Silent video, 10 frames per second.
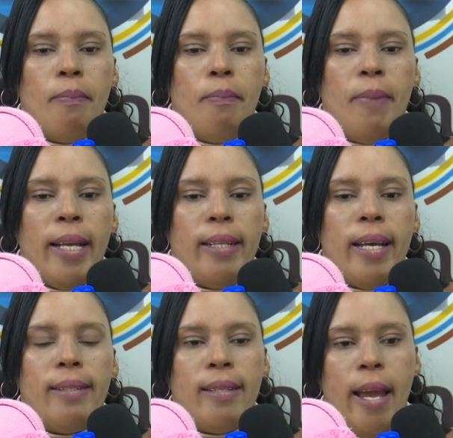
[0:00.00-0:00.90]
By
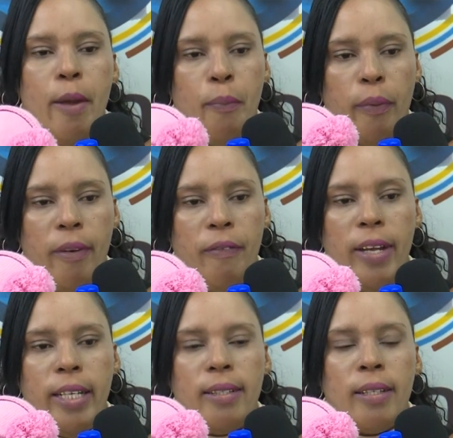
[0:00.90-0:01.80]
that time,
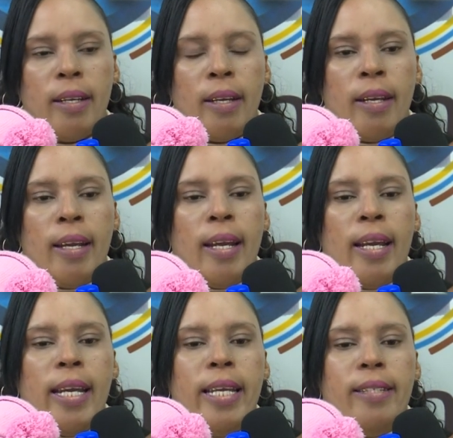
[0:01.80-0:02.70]
Prophet,
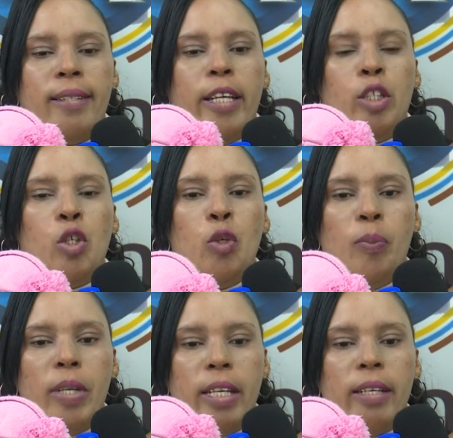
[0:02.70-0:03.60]
he said
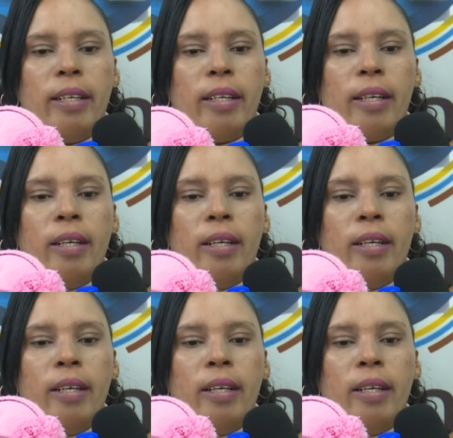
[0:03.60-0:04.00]
to me,